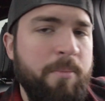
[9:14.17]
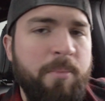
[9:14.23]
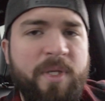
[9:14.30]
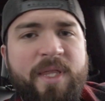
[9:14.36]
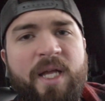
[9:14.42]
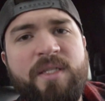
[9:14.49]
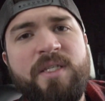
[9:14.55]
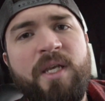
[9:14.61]

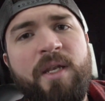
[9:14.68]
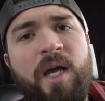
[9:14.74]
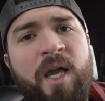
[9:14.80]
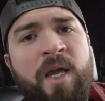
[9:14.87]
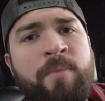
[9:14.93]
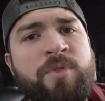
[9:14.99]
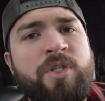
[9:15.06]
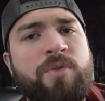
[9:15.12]
But that's it.
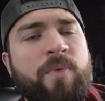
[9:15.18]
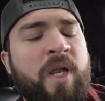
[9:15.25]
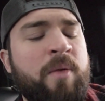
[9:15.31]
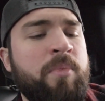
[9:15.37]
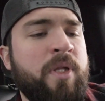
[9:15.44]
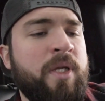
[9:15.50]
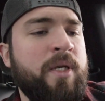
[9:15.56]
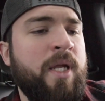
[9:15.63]
I am just
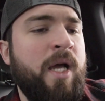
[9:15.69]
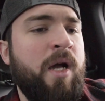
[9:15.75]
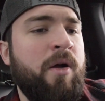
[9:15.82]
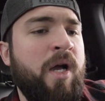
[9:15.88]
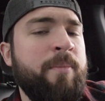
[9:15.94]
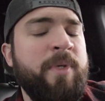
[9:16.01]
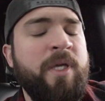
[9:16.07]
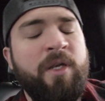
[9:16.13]
rambling
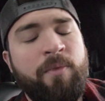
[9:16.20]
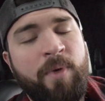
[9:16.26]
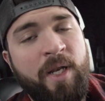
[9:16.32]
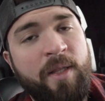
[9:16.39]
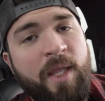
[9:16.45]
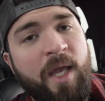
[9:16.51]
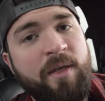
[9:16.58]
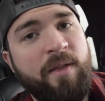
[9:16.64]
now. I'm getting
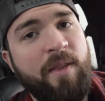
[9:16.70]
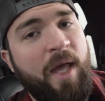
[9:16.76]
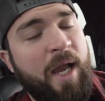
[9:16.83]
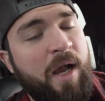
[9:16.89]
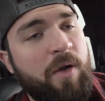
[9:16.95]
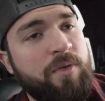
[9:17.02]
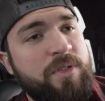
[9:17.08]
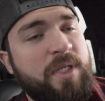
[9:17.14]
ready to head to the
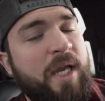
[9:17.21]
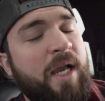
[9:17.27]
house.